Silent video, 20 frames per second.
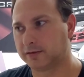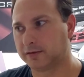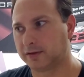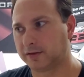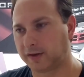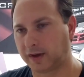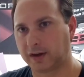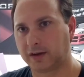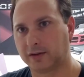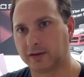
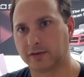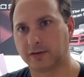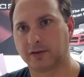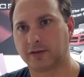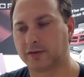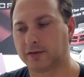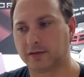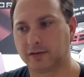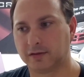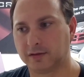sander,
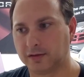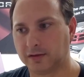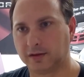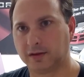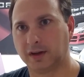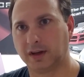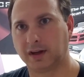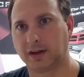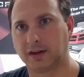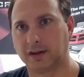just
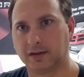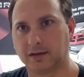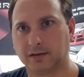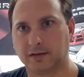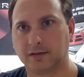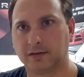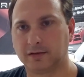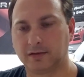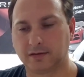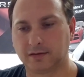it
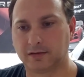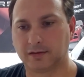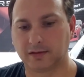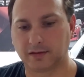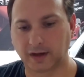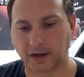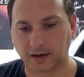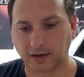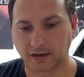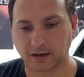can
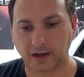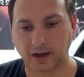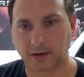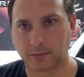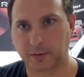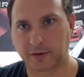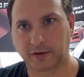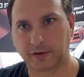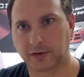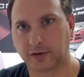take a
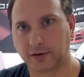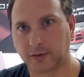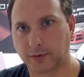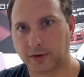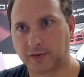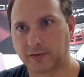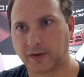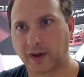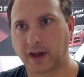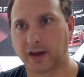lot of material
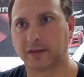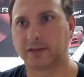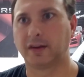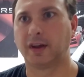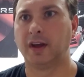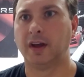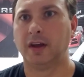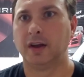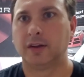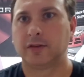away
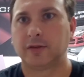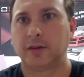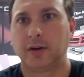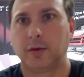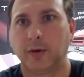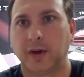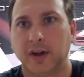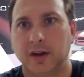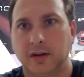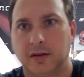fast. So
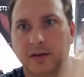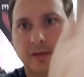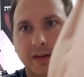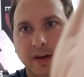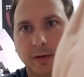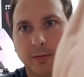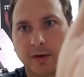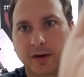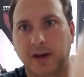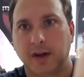anyway,
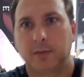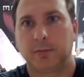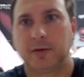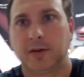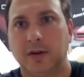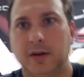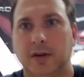take my camera